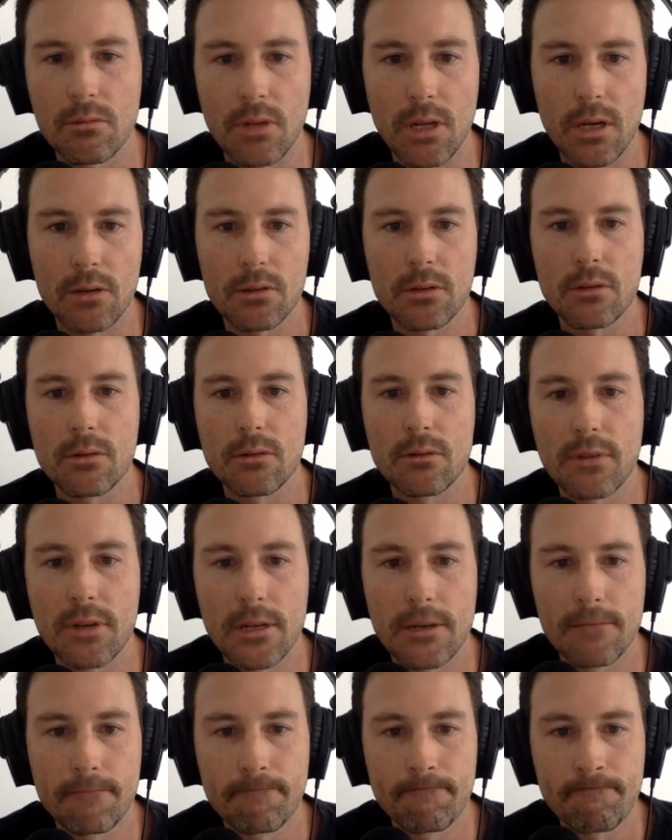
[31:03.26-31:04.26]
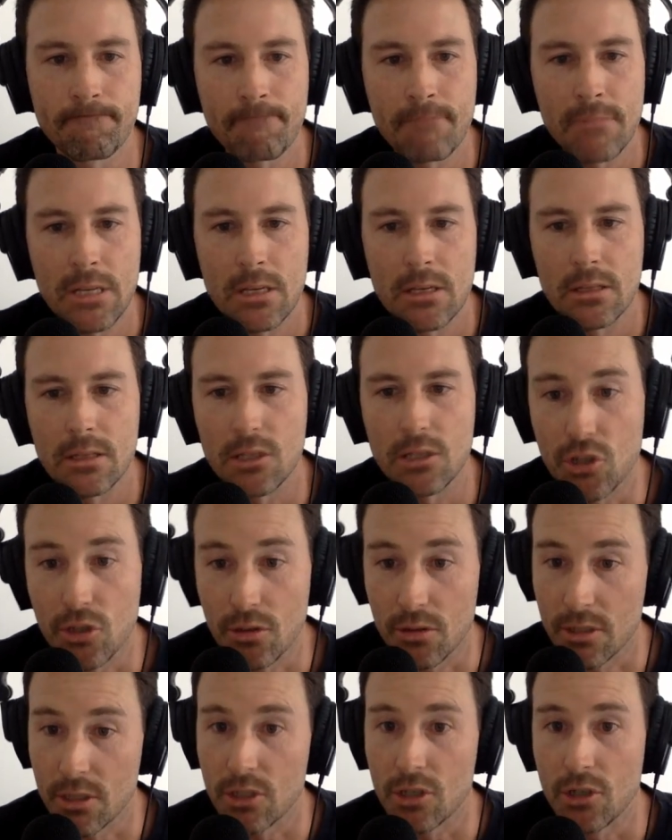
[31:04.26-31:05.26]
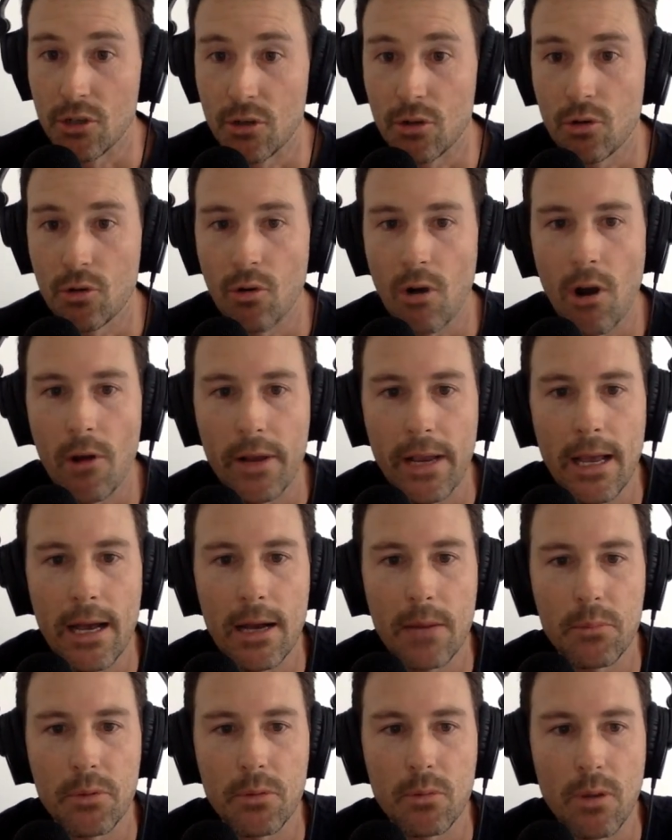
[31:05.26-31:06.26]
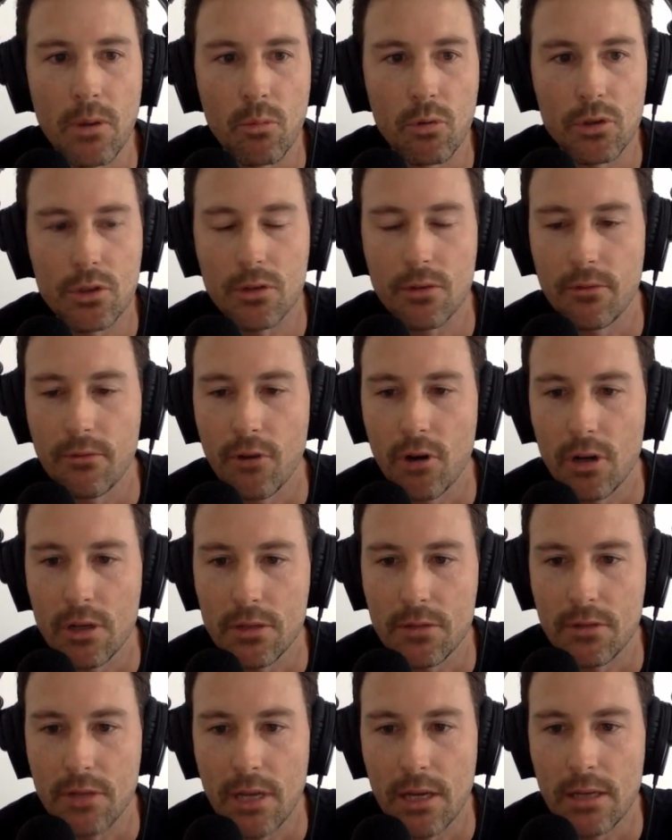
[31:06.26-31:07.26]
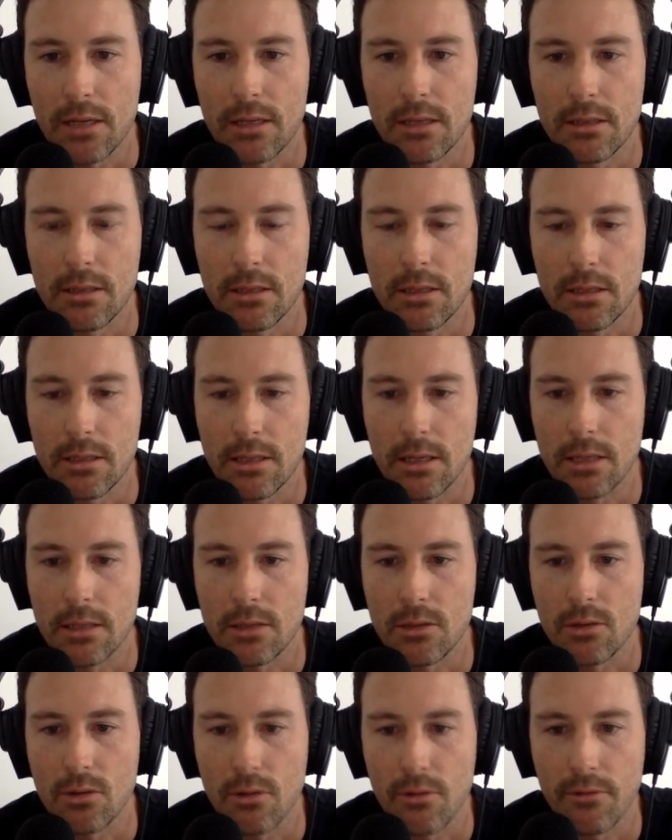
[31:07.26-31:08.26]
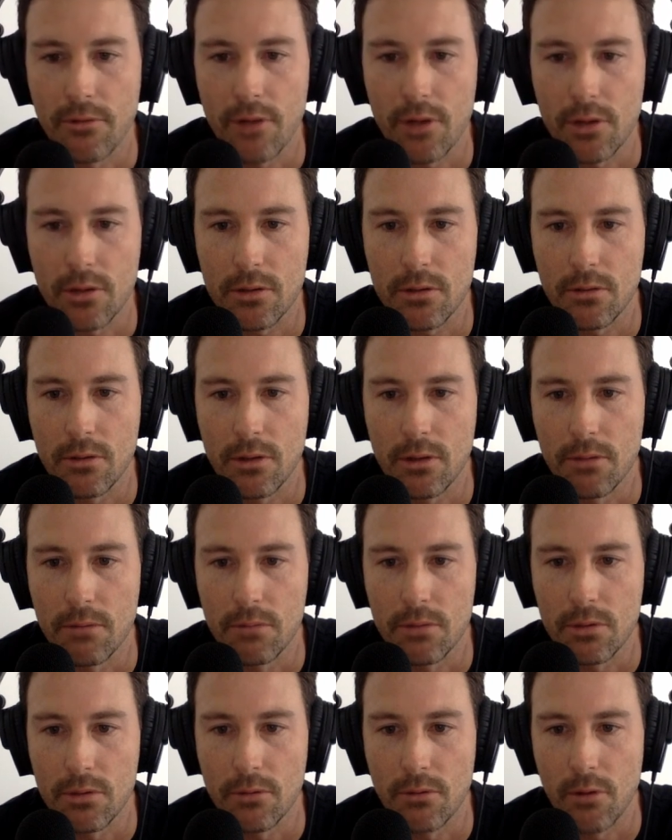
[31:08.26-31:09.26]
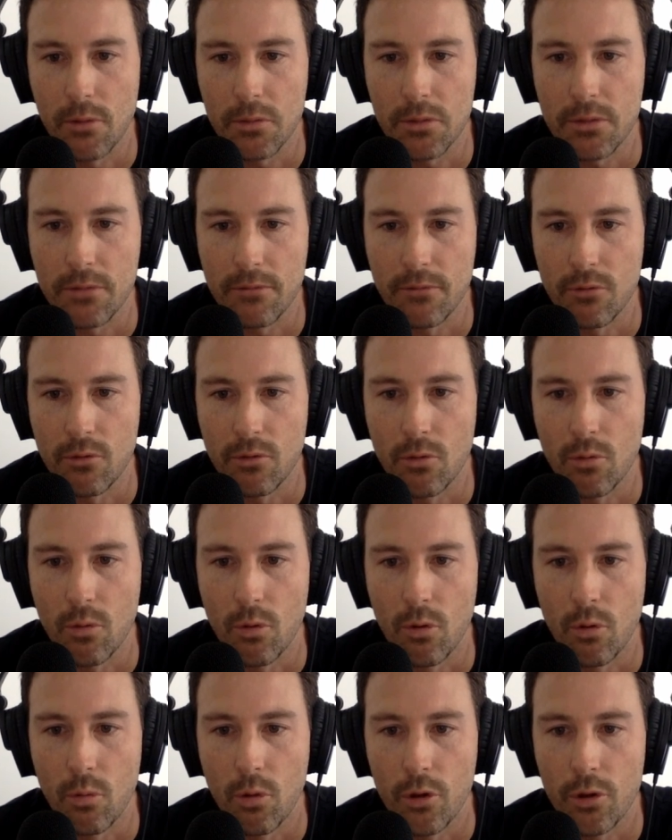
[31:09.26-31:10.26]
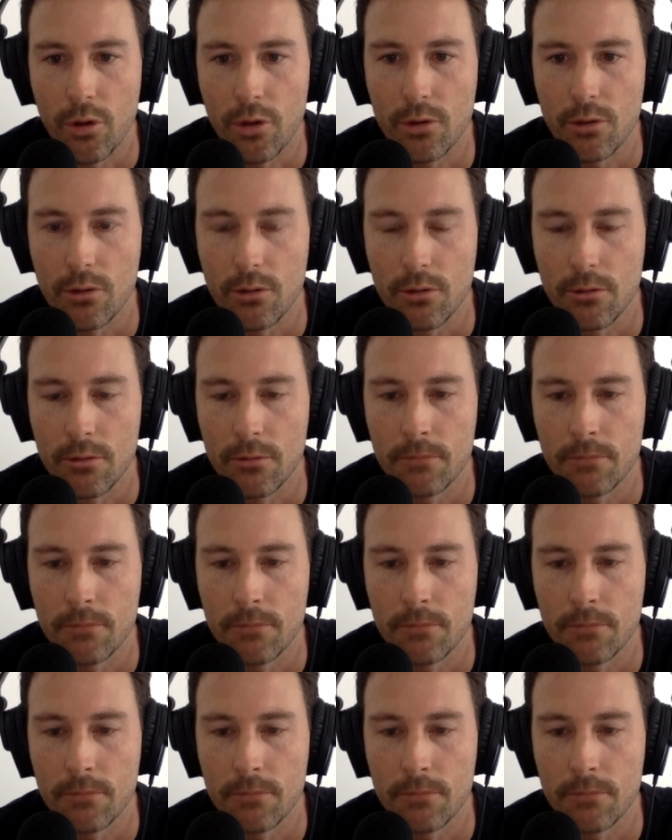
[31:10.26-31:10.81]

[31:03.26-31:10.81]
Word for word: you know, sort of, um, did you did you do growing up? And, and what's your advice for young kids these days? Are trying to focus on their sort of opposite foot or, or working on it?